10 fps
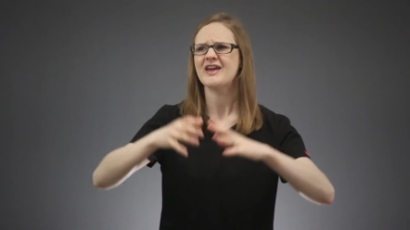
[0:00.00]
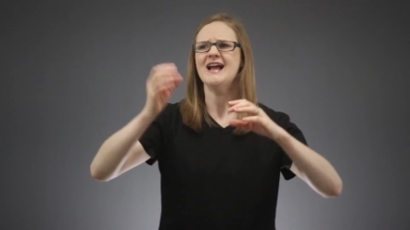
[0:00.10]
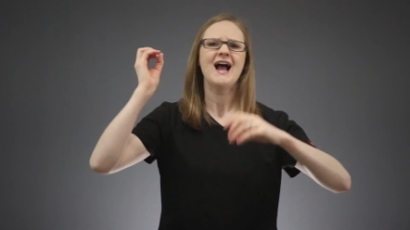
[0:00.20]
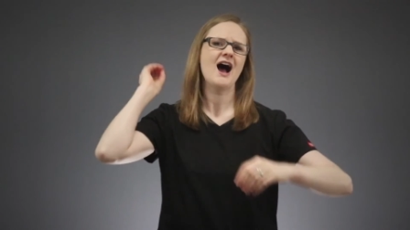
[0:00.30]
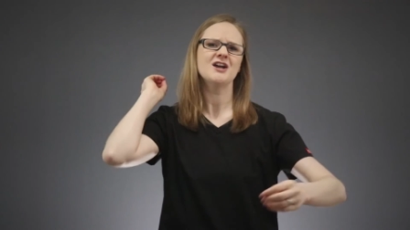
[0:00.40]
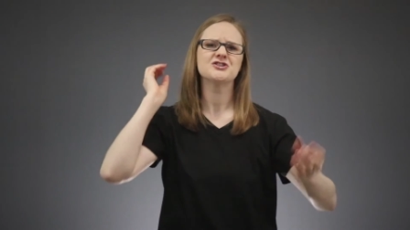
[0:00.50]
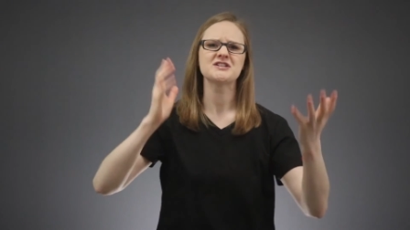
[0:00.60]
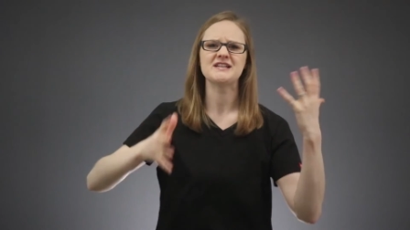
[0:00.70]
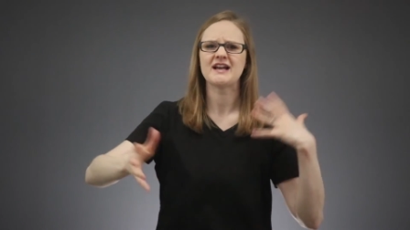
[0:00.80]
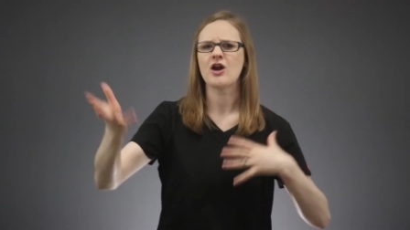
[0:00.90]
with
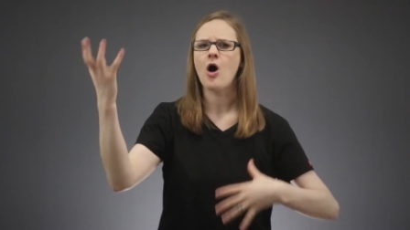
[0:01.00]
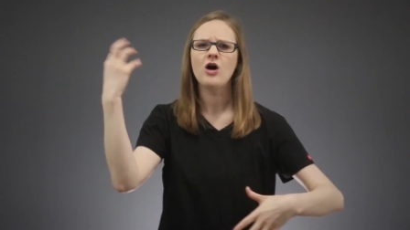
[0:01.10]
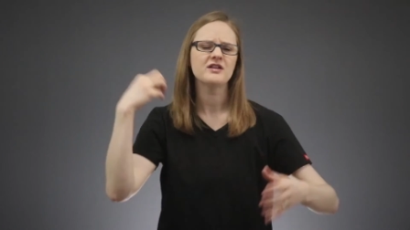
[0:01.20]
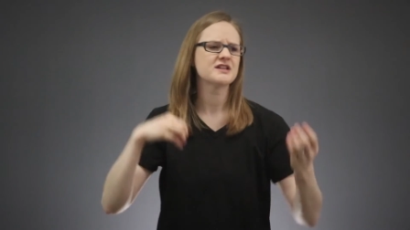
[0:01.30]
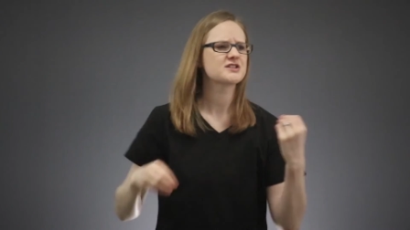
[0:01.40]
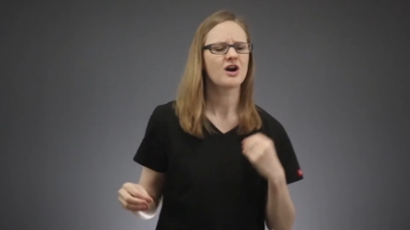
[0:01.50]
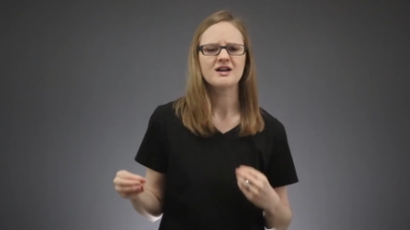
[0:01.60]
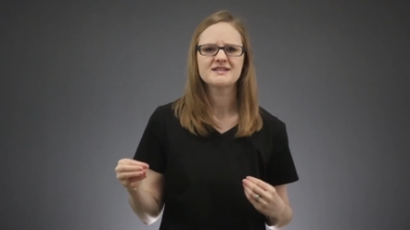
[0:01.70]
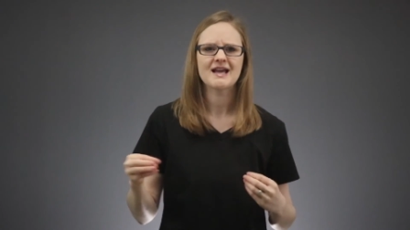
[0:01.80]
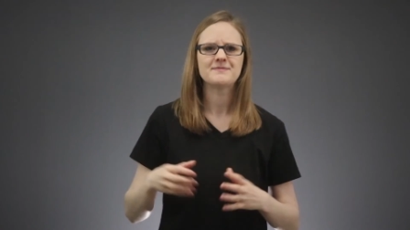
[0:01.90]
understanding all these
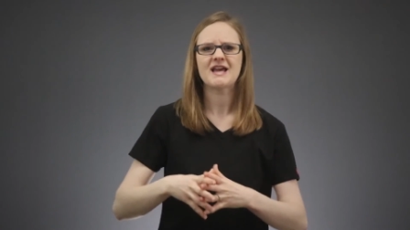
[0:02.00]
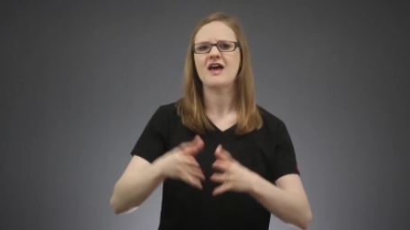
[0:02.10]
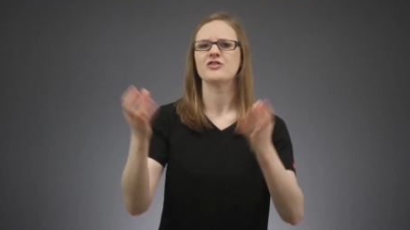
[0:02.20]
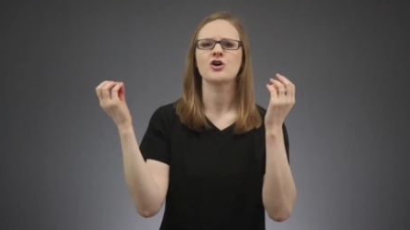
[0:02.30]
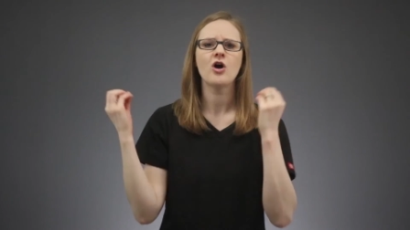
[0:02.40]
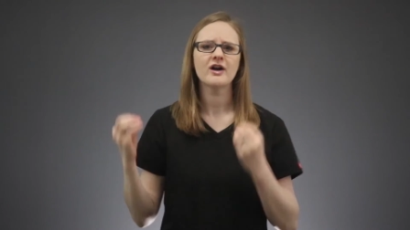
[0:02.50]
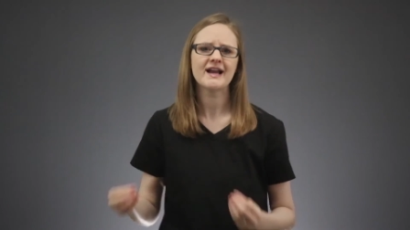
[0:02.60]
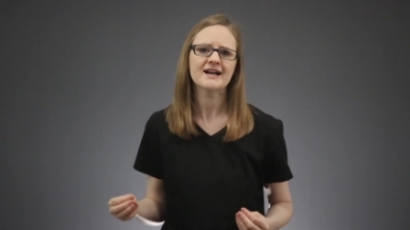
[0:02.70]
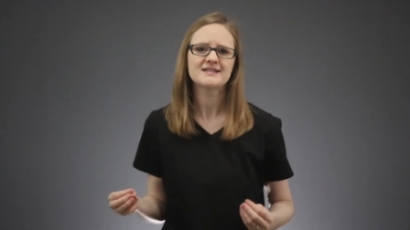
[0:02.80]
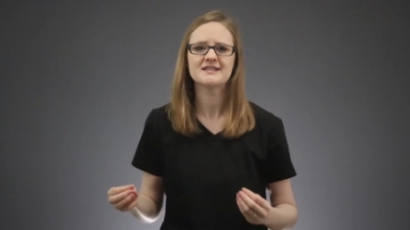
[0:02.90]
concepts and the
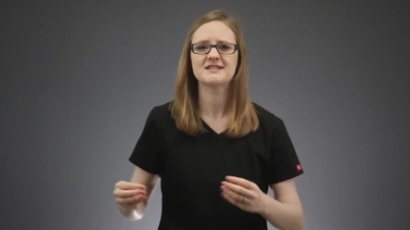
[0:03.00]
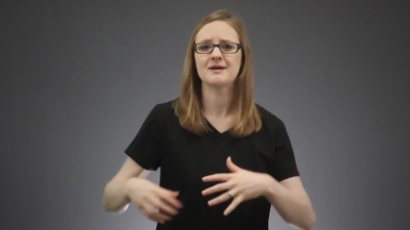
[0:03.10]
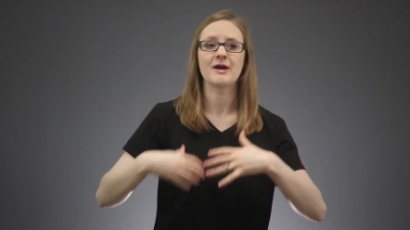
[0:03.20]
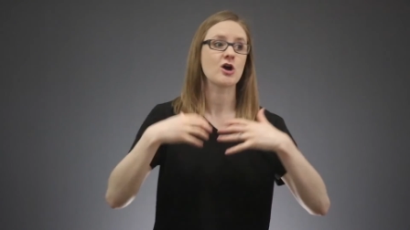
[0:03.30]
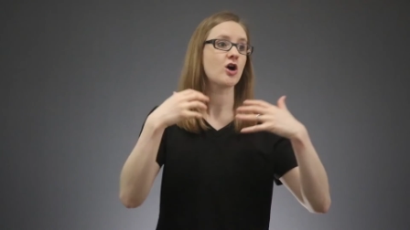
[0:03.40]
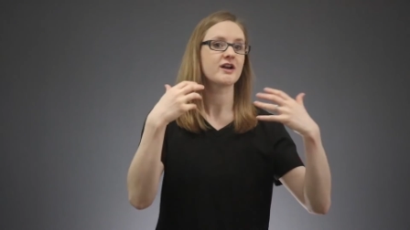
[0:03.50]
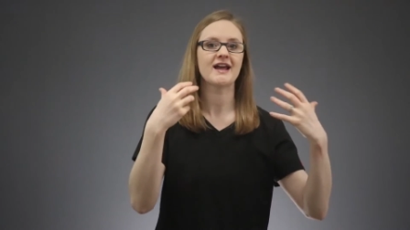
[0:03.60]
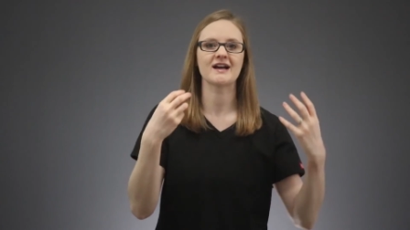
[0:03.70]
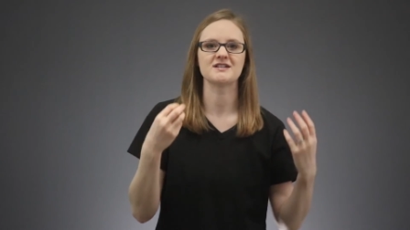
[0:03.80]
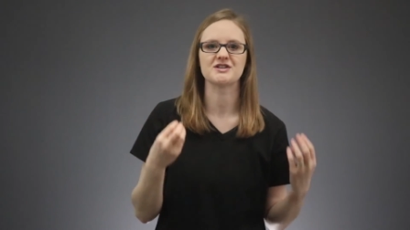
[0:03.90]
cardiac system and
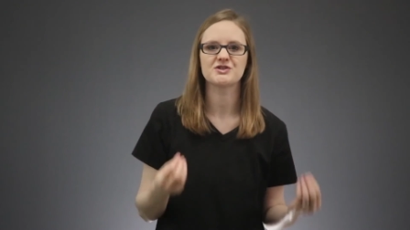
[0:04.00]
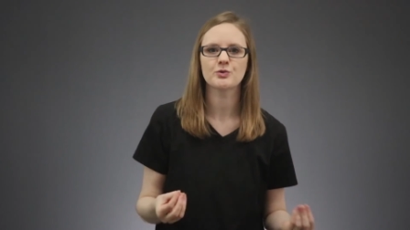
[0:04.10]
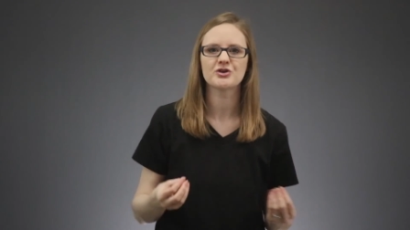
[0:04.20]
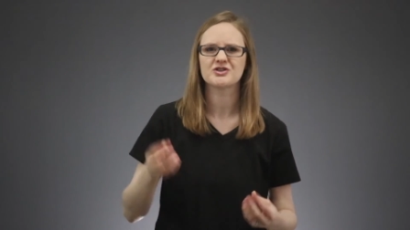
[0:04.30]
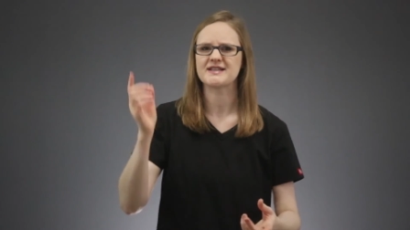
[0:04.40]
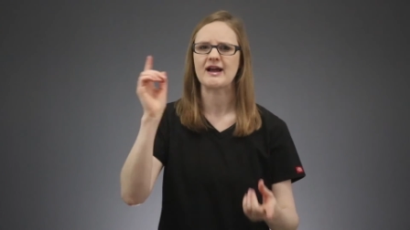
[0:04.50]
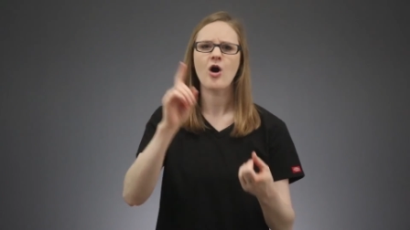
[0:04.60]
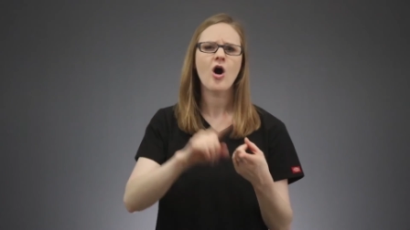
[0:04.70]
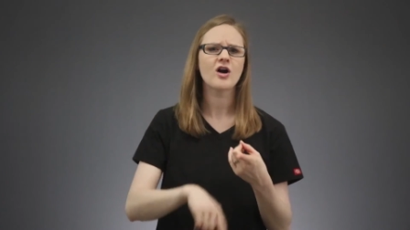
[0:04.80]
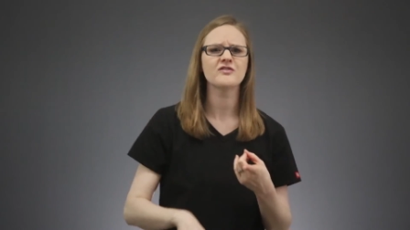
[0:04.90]
cardiac disorders like
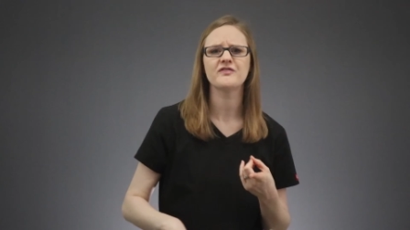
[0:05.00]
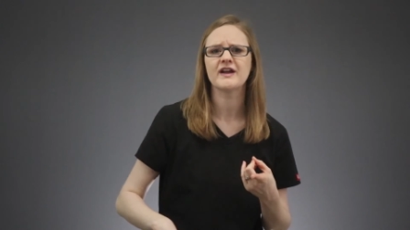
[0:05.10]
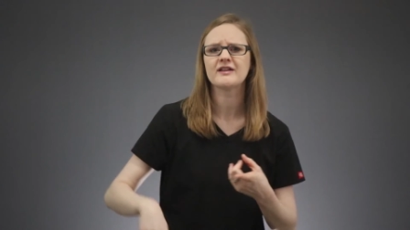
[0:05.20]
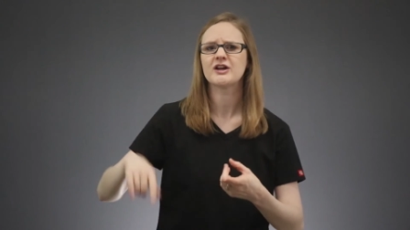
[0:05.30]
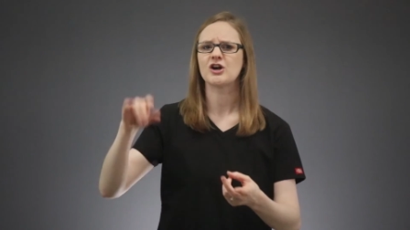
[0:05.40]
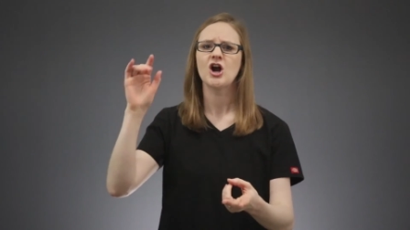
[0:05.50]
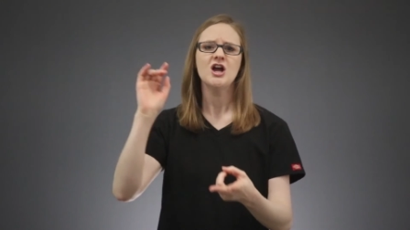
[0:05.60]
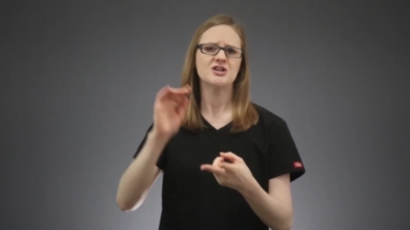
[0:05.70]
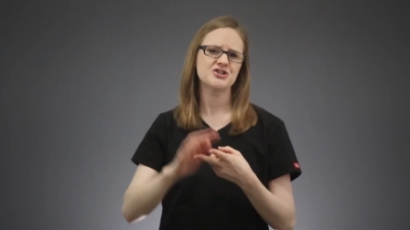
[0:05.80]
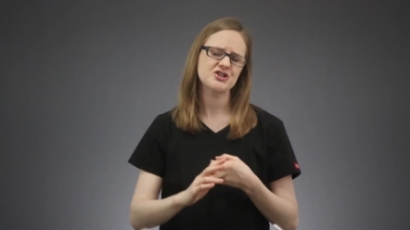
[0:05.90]
heart failure,
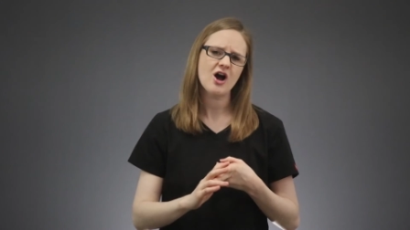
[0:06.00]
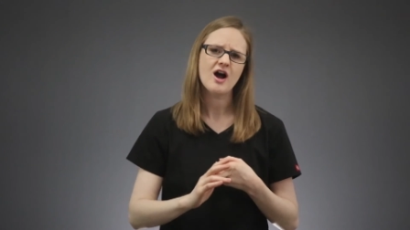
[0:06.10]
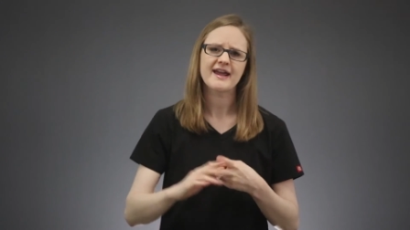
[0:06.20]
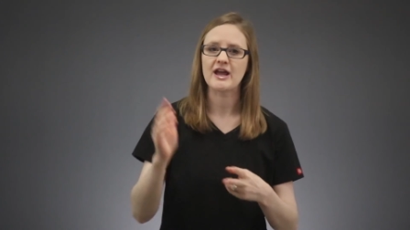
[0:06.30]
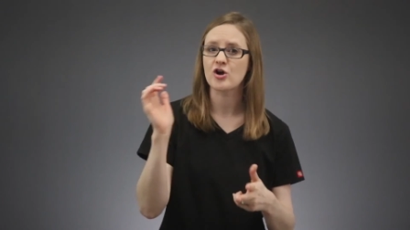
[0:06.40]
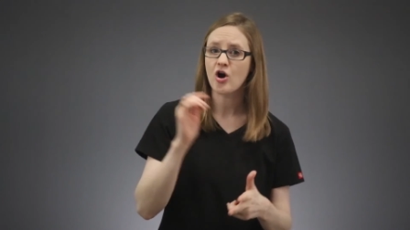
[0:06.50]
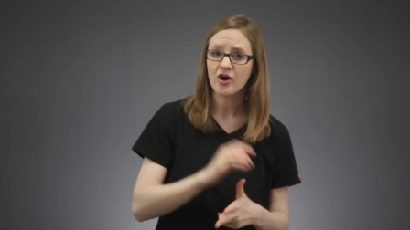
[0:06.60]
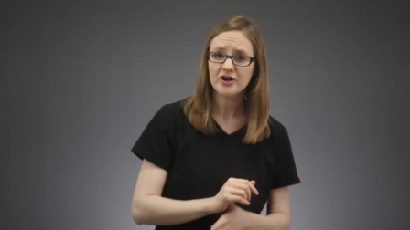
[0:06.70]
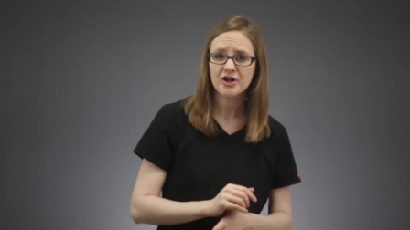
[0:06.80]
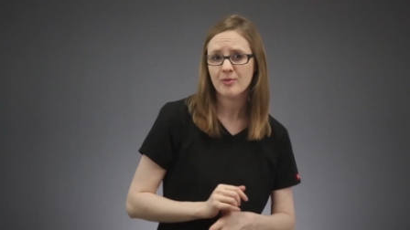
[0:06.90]
shock, and
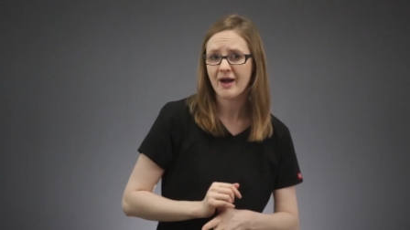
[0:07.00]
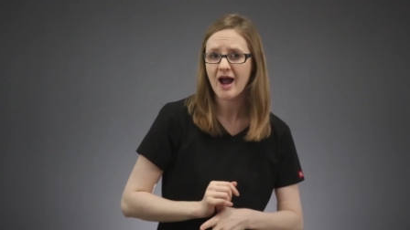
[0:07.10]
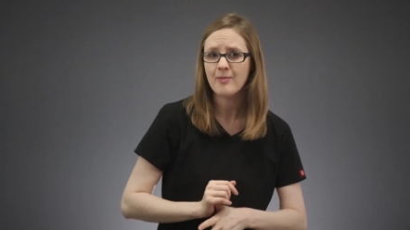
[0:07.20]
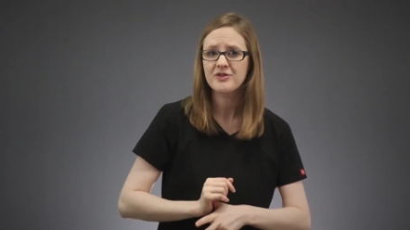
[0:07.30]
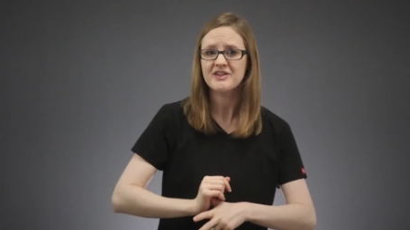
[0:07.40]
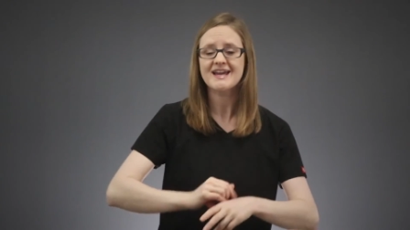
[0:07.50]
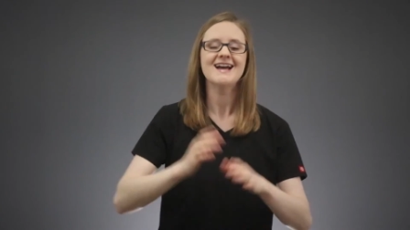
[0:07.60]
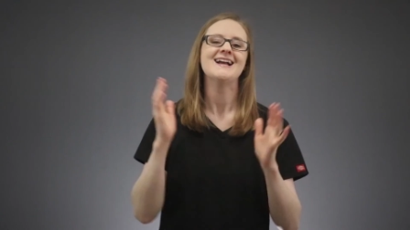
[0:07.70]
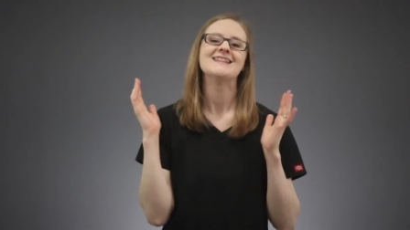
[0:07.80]
cardiomyopathy,